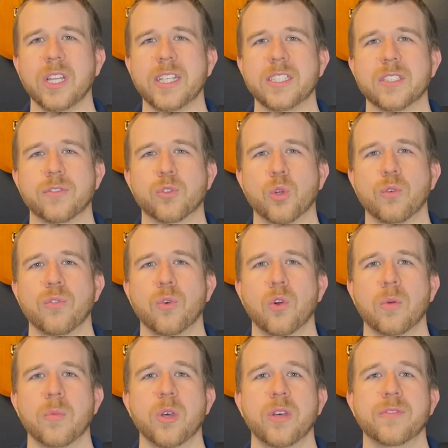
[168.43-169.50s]
of
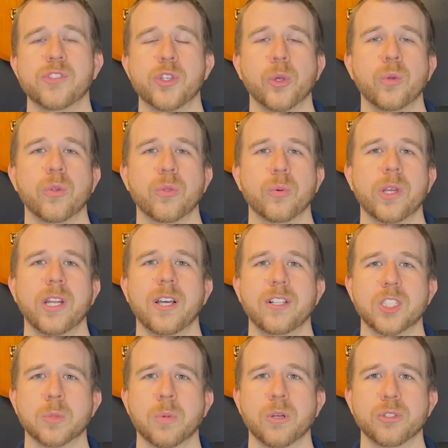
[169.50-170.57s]
Trueforma of $2 to
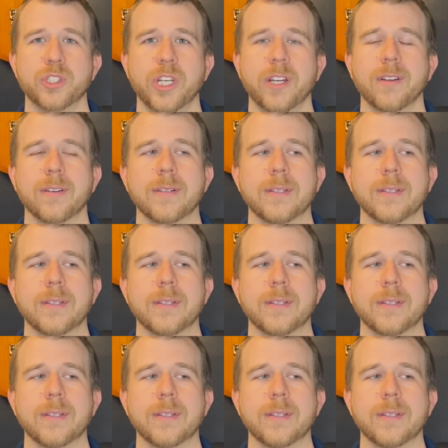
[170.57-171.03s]
$3 per share.